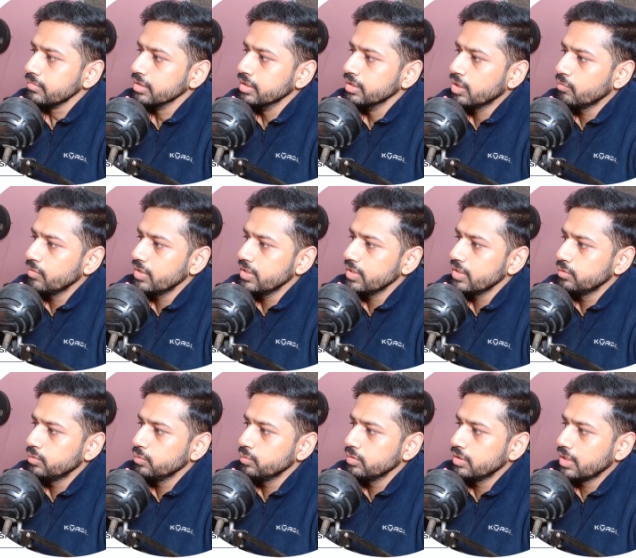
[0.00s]
Now when you
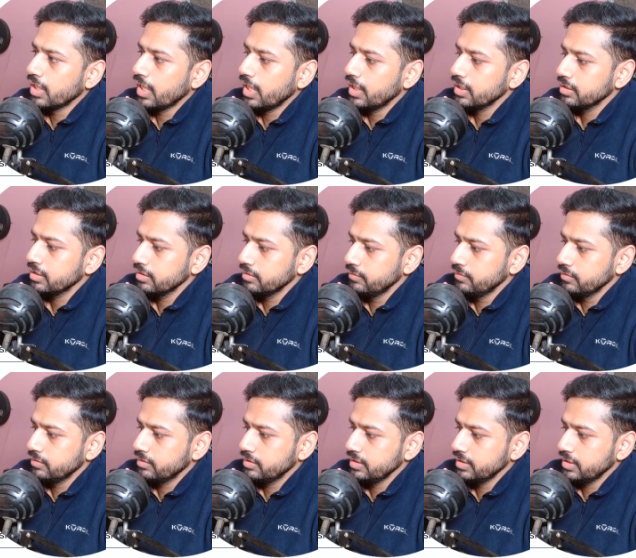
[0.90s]
do that, if you
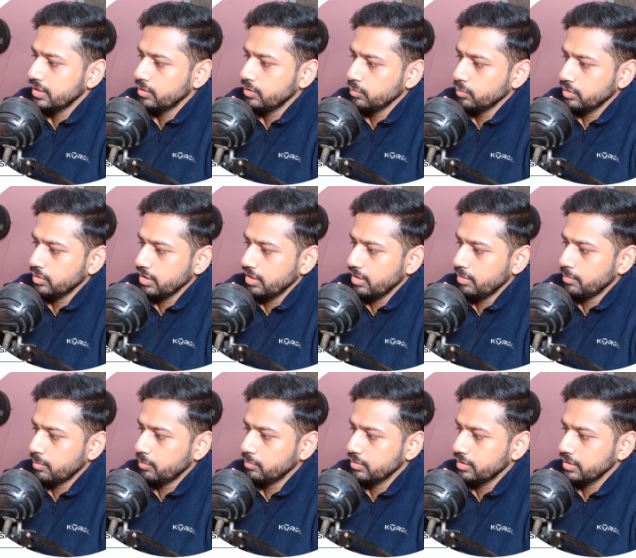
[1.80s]
see, the total
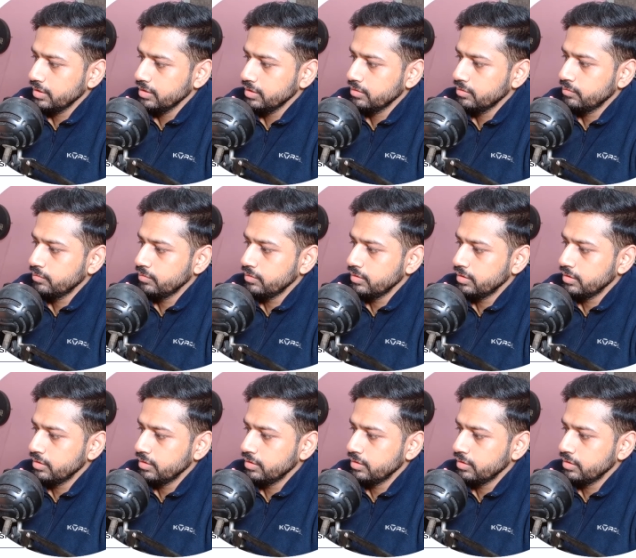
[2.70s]
amount is